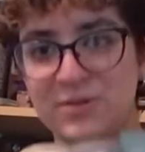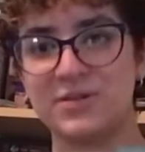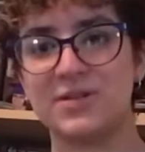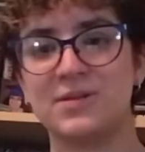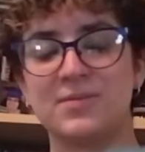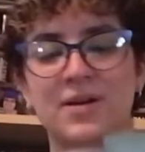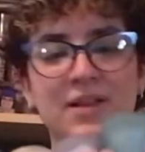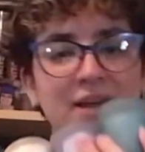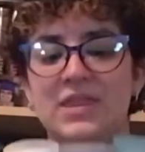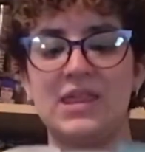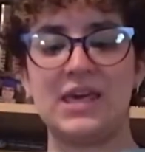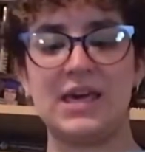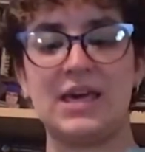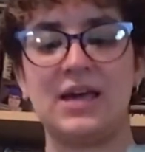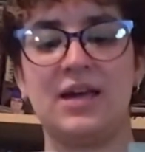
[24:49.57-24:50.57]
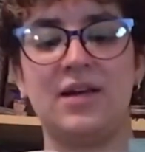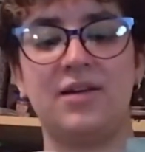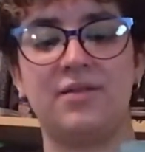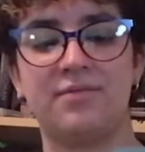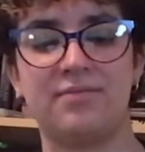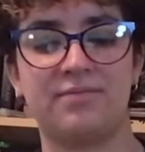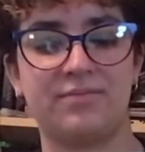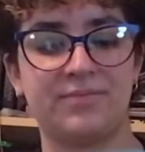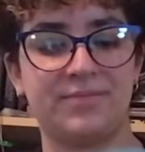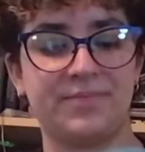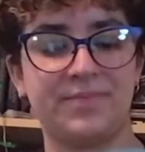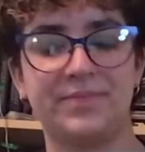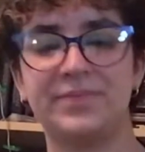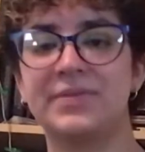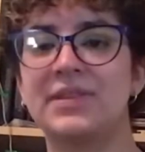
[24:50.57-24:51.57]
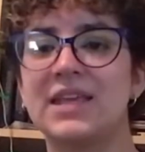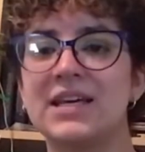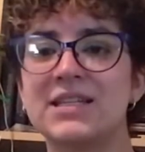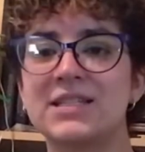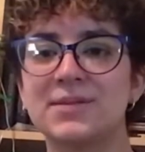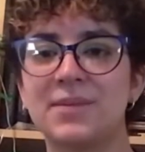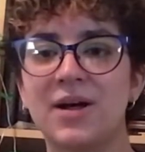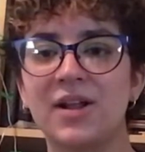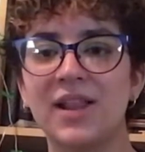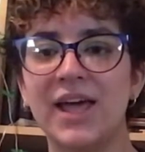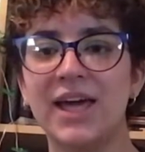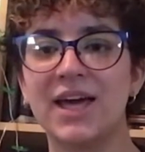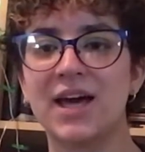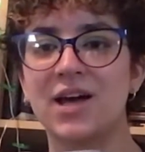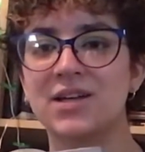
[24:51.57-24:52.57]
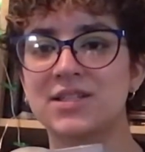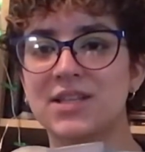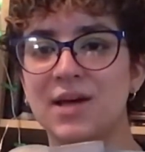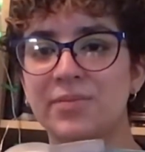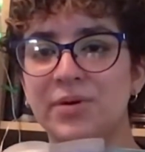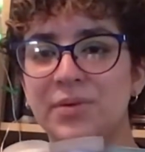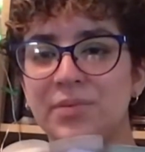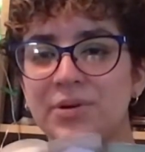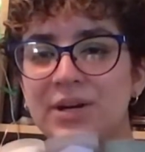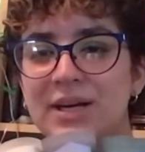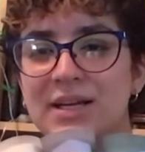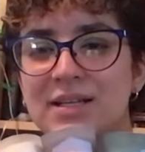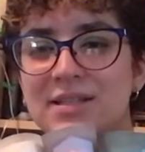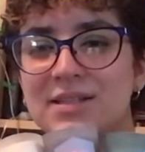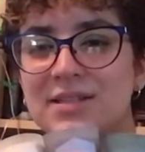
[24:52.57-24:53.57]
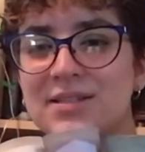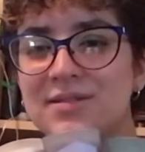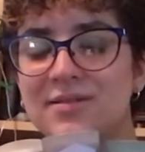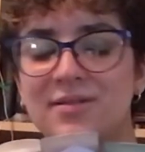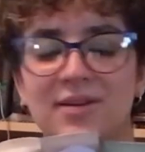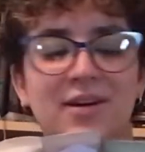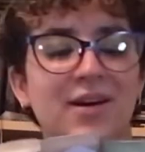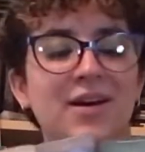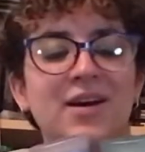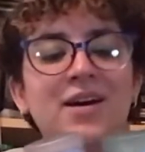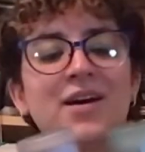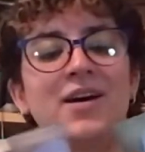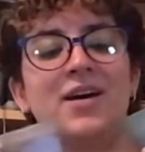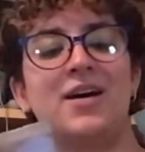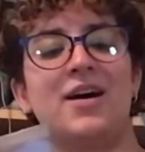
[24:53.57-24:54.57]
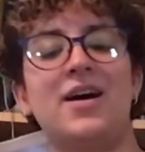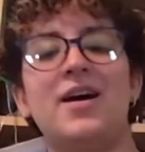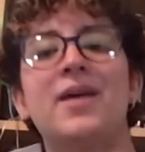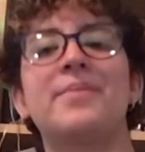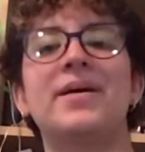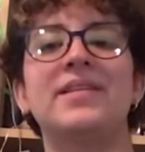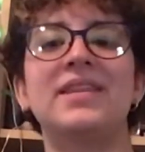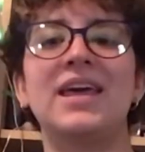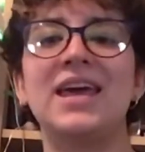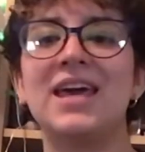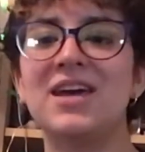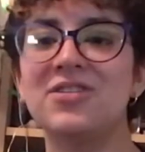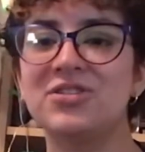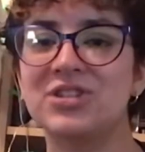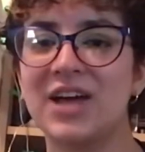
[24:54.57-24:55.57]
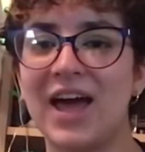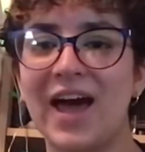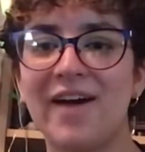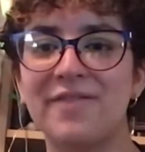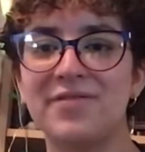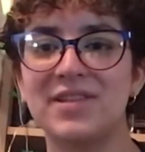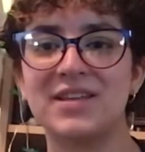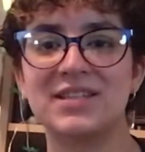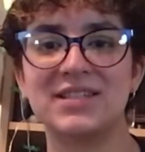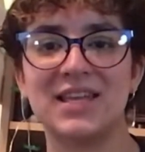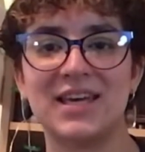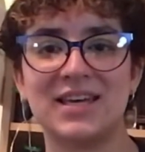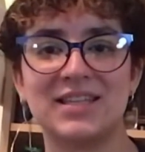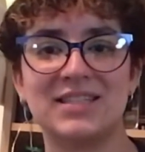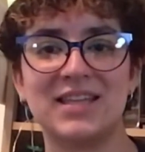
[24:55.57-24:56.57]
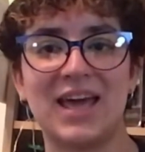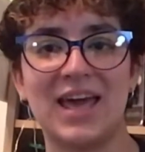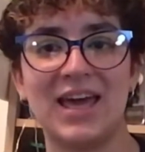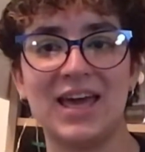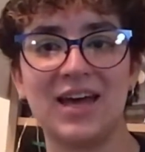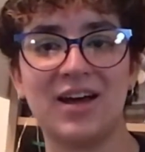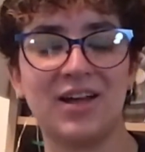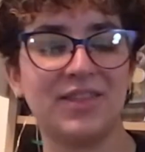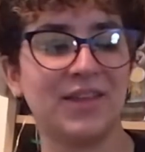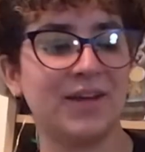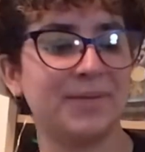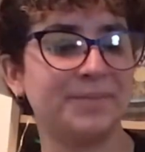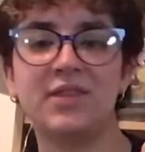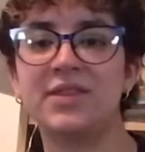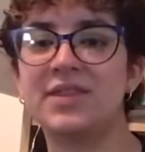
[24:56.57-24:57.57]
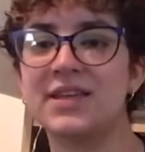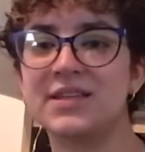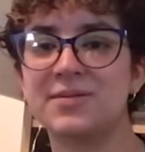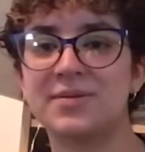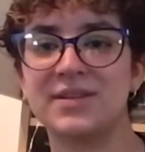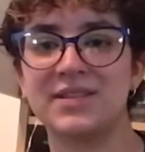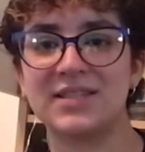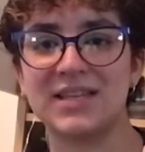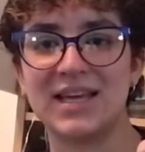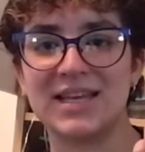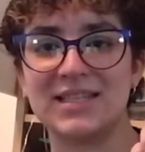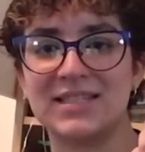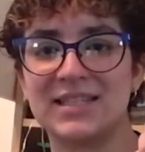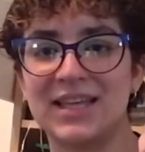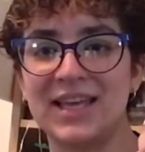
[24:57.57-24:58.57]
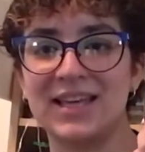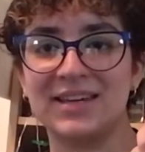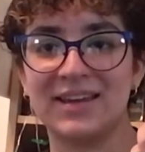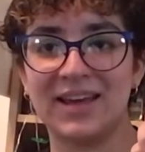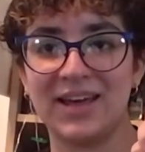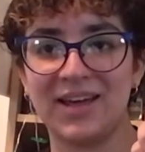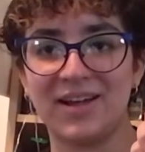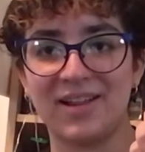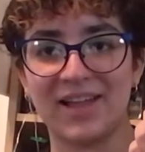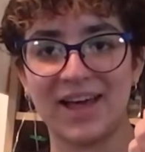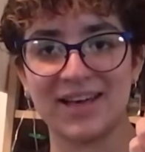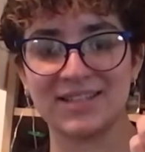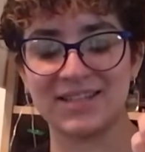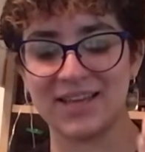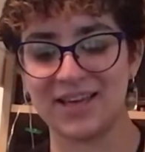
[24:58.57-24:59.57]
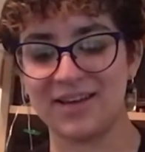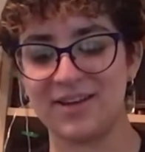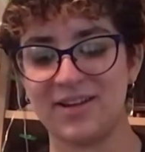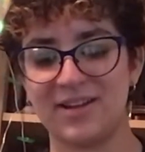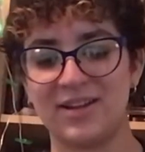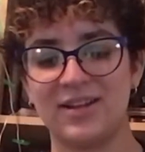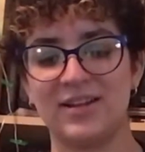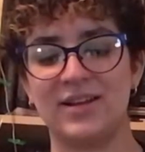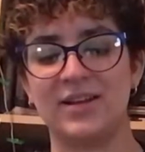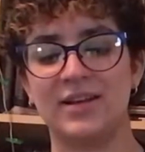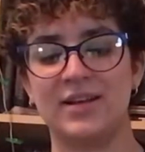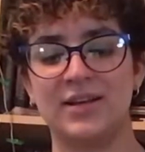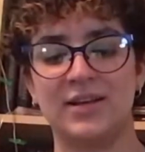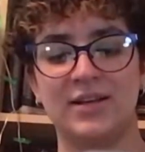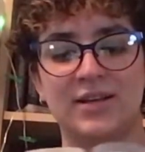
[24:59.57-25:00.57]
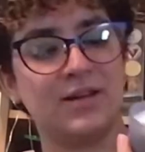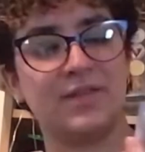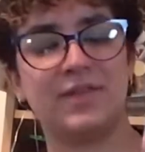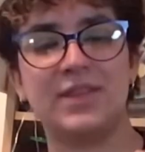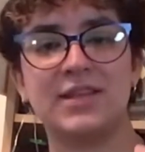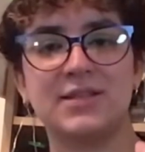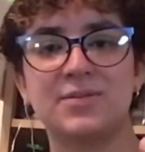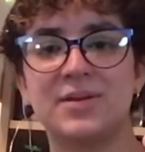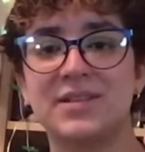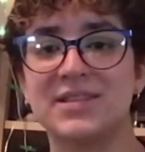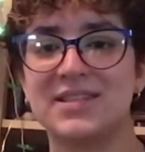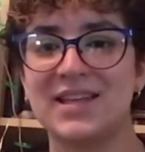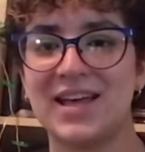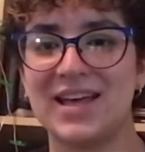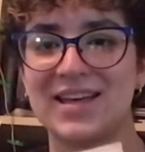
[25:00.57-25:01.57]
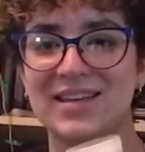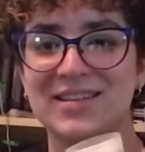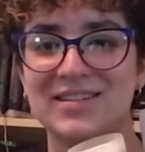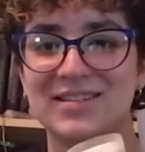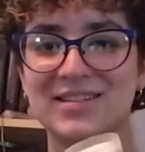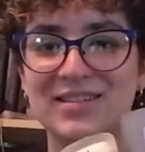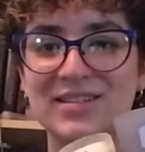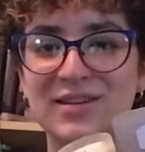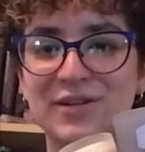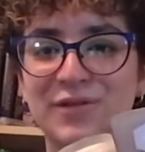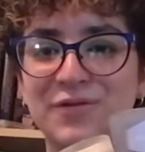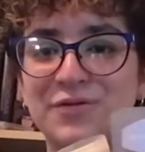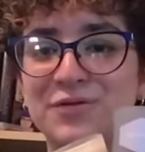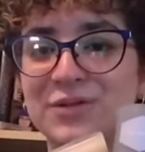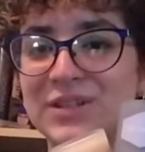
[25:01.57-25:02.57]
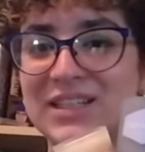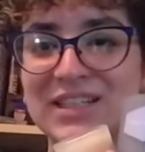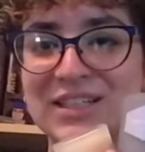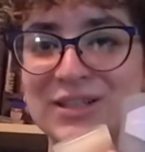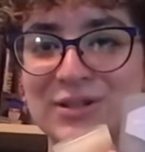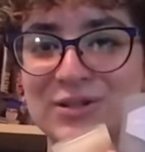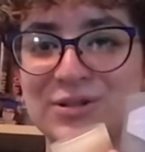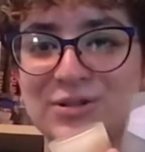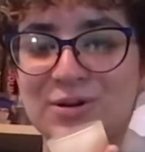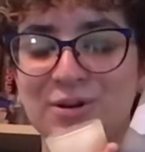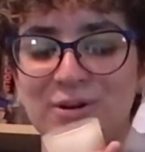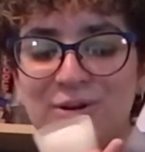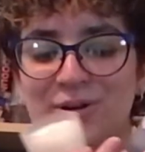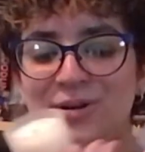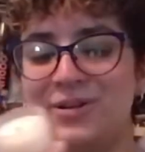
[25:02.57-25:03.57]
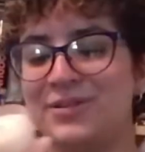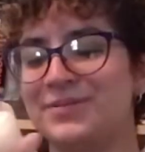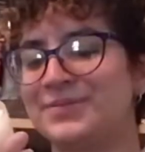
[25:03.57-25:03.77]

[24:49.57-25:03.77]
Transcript: to smell like. They smell like a summer breeze. And they each have this like saying on them. This one says, inhale, exhale. This one says, free your soul.